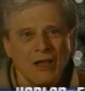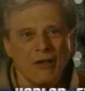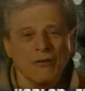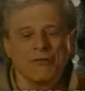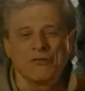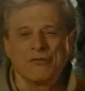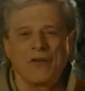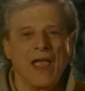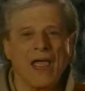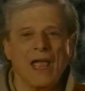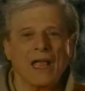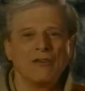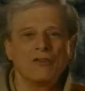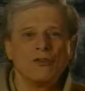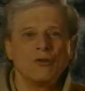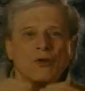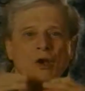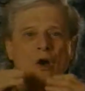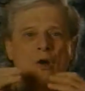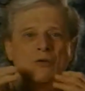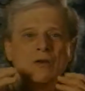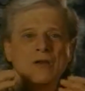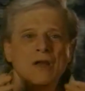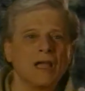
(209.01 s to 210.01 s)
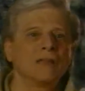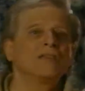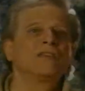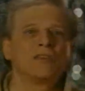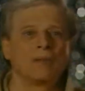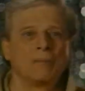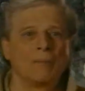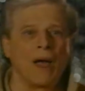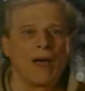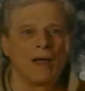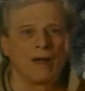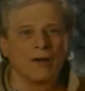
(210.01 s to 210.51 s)
Fans who go nuts
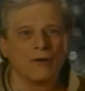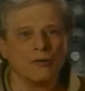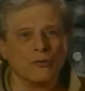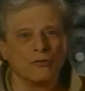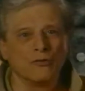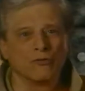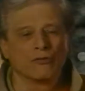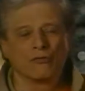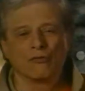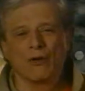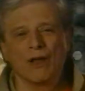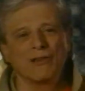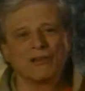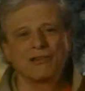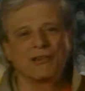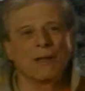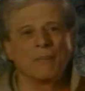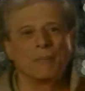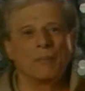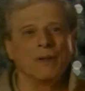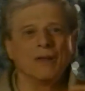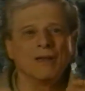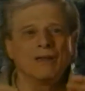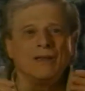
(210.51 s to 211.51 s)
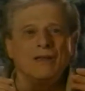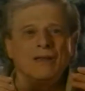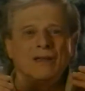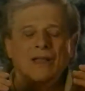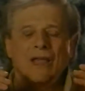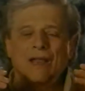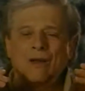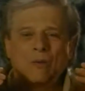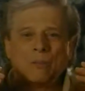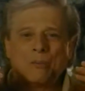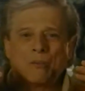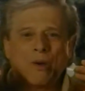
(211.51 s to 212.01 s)
about it, who dress up in
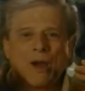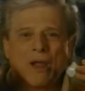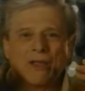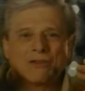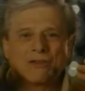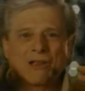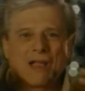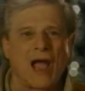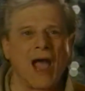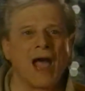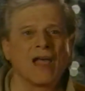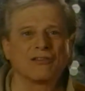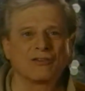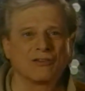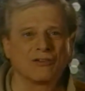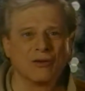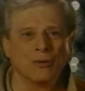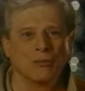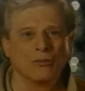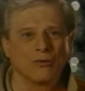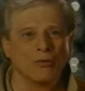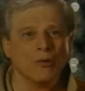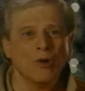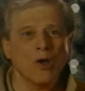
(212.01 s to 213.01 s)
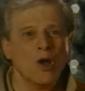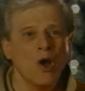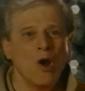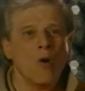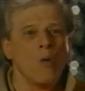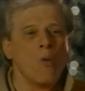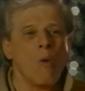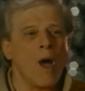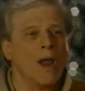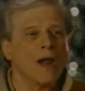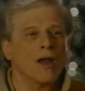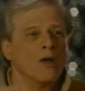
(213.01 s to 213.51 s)
enterprise costumes, who, who
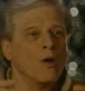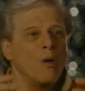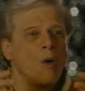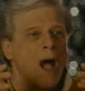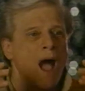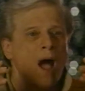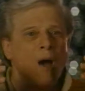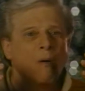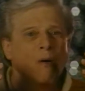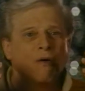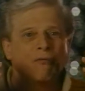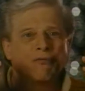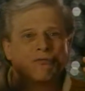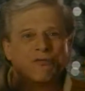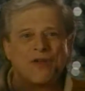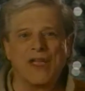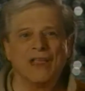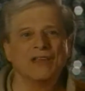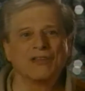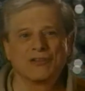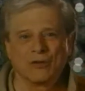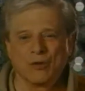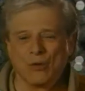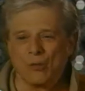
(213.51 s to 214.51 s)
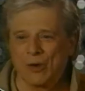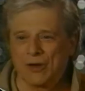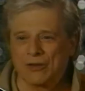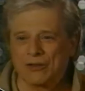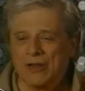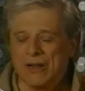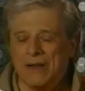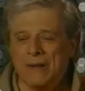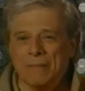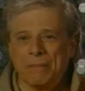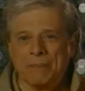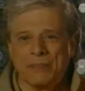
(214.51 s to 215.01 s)
want to know how a phaser works.
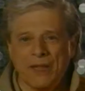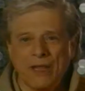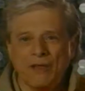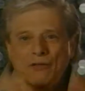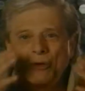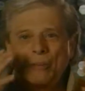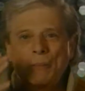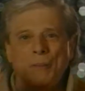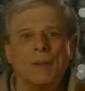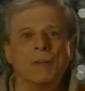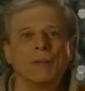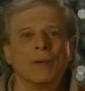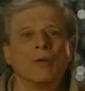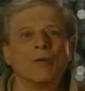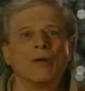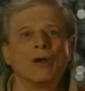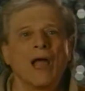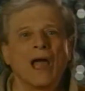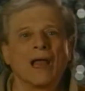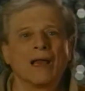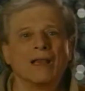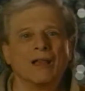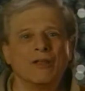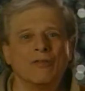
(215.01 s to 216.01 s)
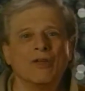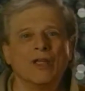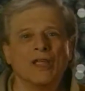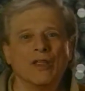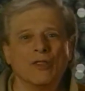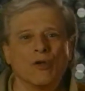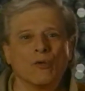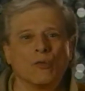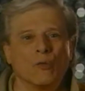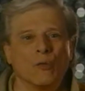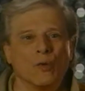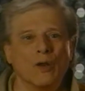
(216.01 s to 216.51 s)
These are people who are not living in
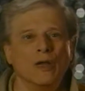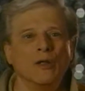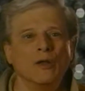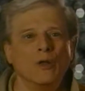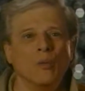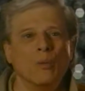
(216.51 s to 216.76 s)
the real